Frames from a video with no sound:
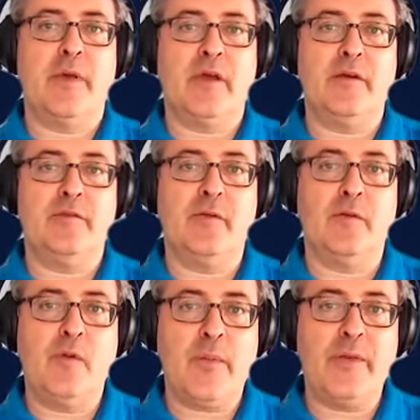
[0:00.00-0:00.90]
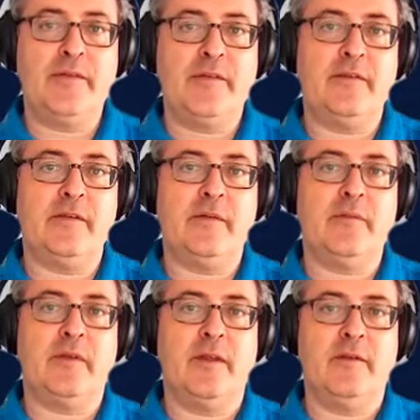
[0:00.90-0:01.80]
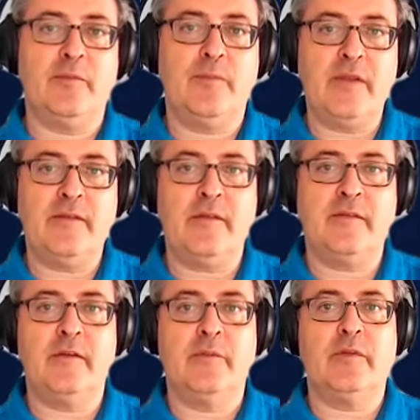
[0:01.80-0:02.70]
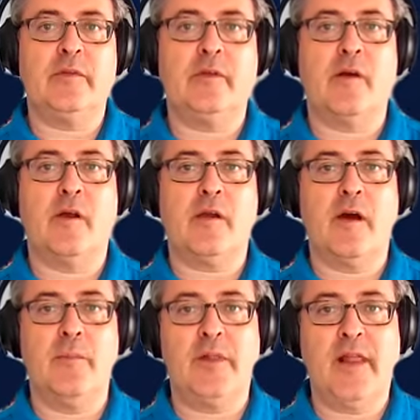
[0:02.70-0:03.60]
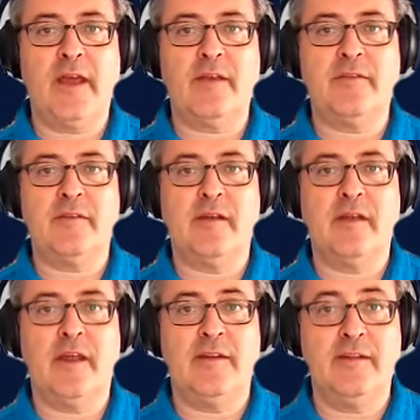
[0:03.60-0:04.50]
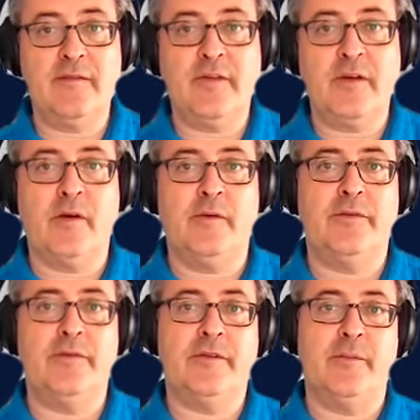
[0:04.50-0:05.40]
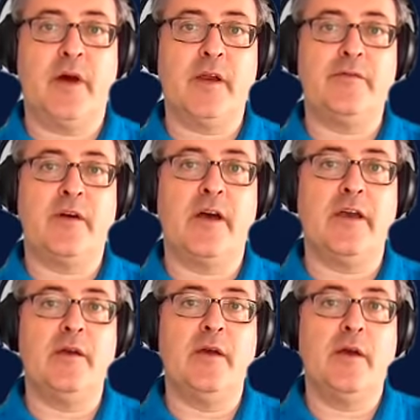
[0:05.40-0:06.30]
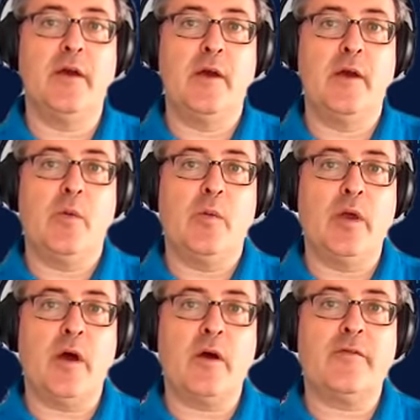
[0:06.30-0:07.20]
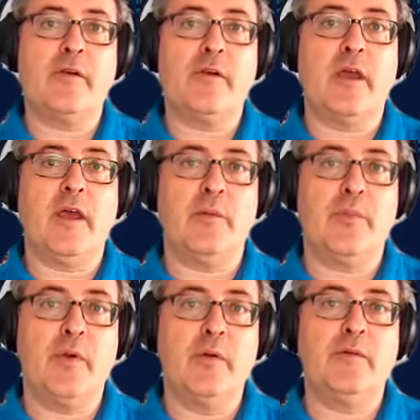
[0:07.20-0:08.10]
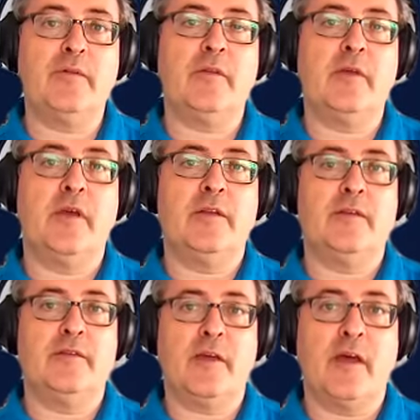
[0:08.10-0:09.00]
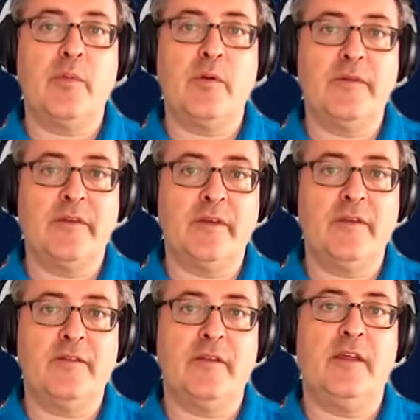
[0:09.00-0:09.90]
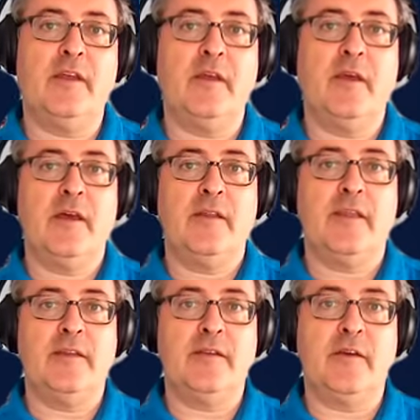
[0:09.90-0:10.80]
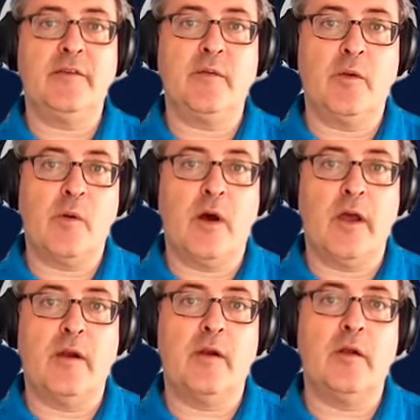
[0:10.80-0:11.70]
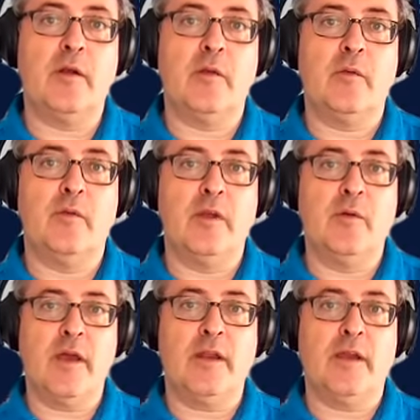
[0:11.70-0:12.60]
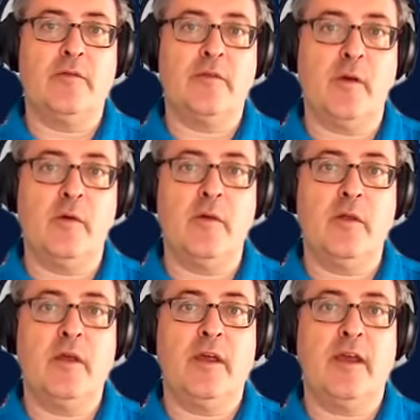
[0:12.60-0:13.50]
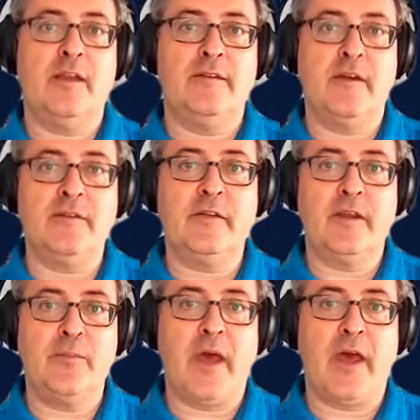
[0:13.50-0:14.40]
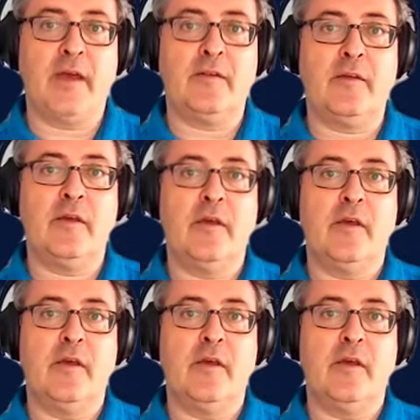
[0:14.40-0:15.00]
because your weapon systems and space systems are complex and difficult to modify. We offer an approach to cyber resiliency that doesn't require rewriting of code and doesn't impact